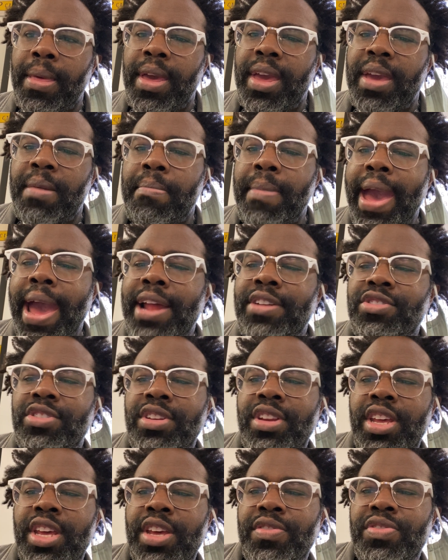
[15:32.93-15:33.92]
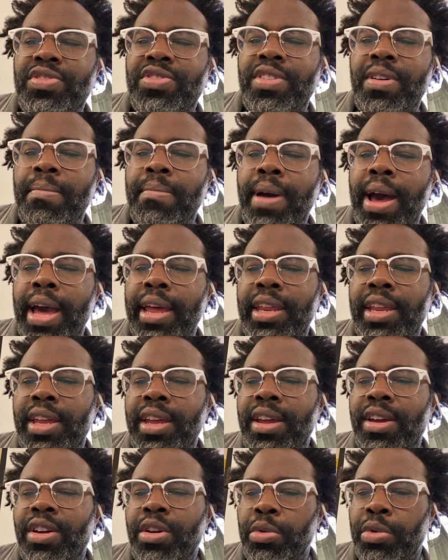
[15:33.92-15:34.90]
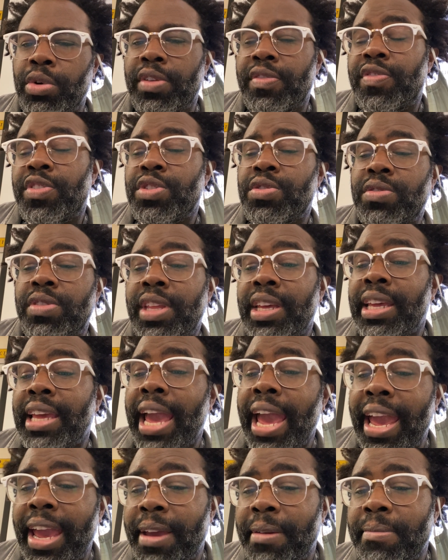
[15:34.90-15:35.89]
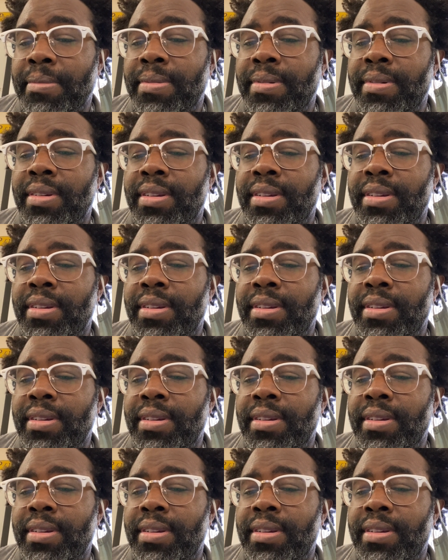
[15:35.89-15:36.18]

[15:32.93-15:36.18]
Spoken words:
imagine if somebody reviewed the game,